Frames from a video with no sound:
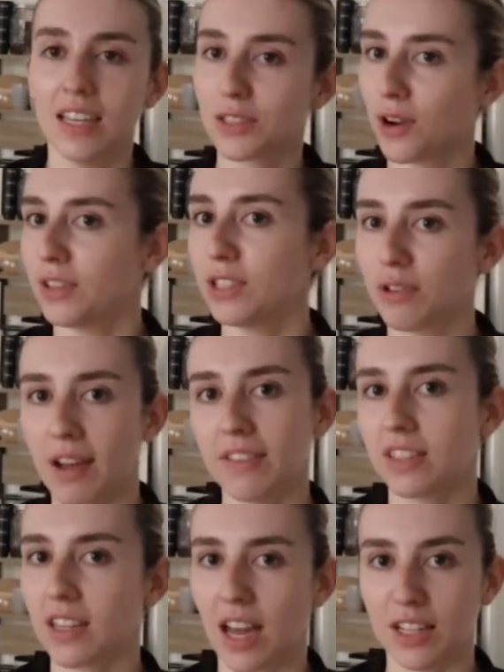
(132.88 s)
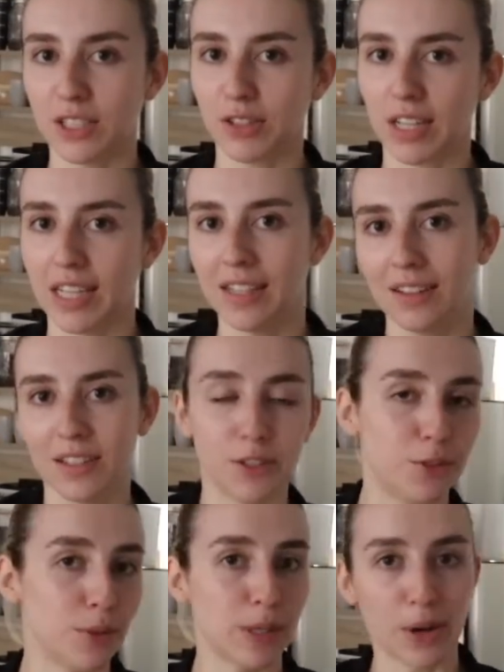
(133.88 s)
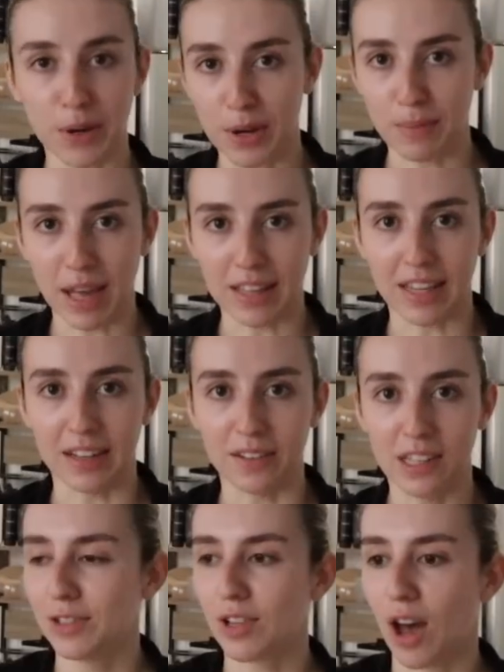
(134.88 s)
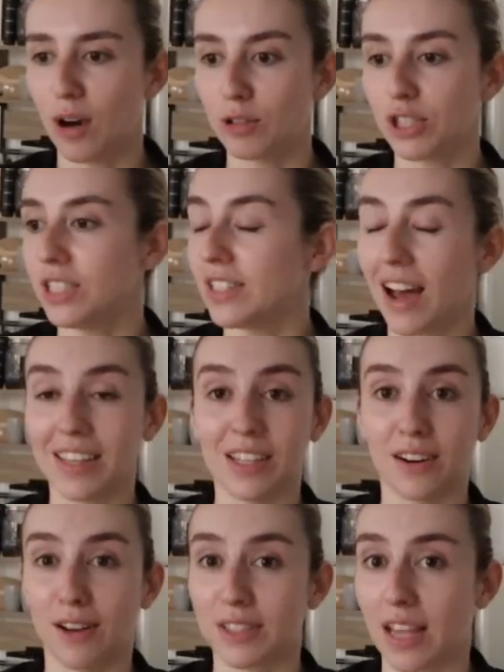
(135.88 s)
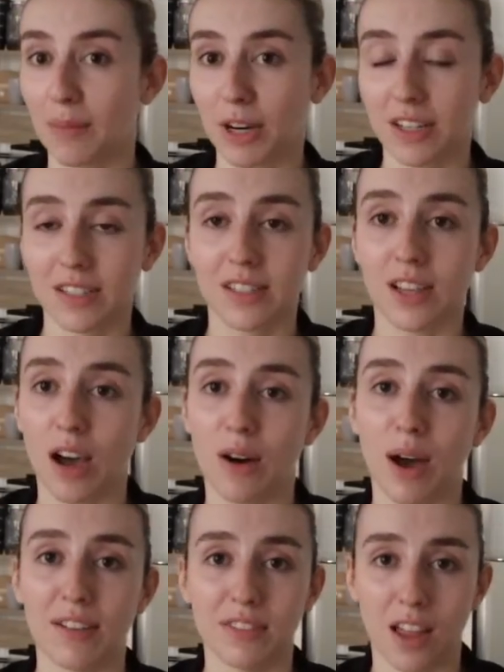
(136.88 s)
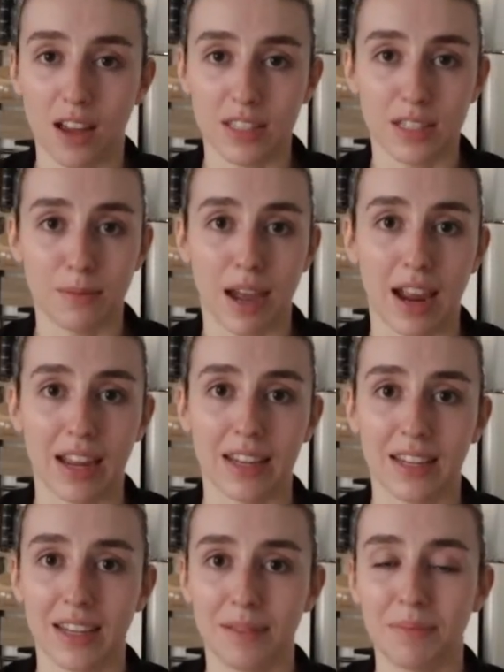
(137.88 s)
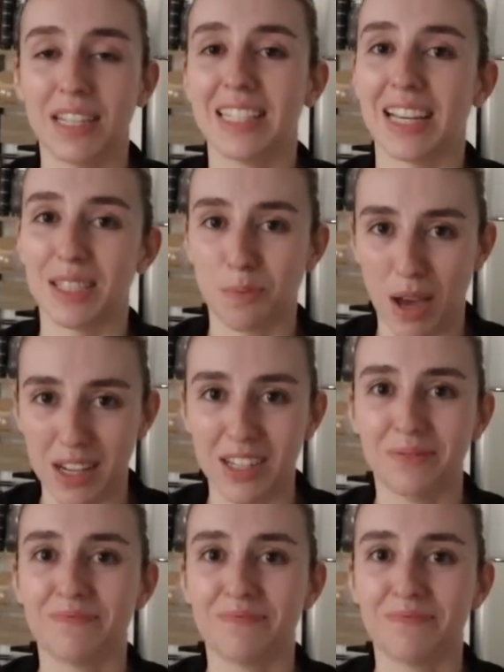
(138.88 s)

is currently traveling the country, doing Coco Melon. So she's not here all summer. So I've lost my dance buddy.